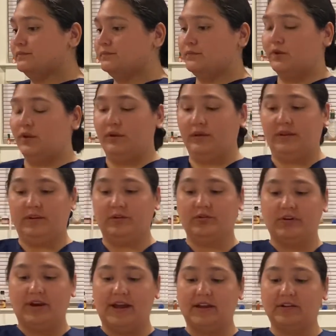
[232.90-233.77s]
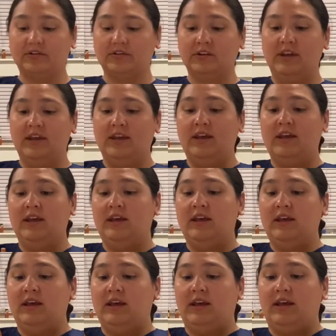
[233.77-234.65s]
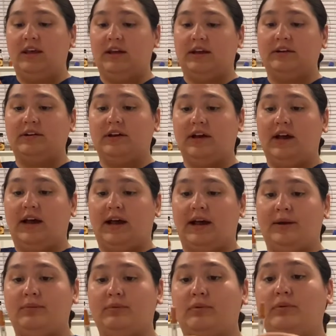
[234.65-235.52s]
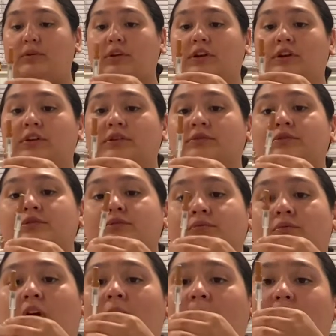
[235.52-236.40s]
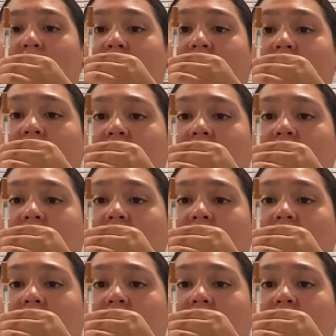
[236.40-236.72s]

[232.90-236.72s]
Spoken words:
put it in the trash, and I will draw back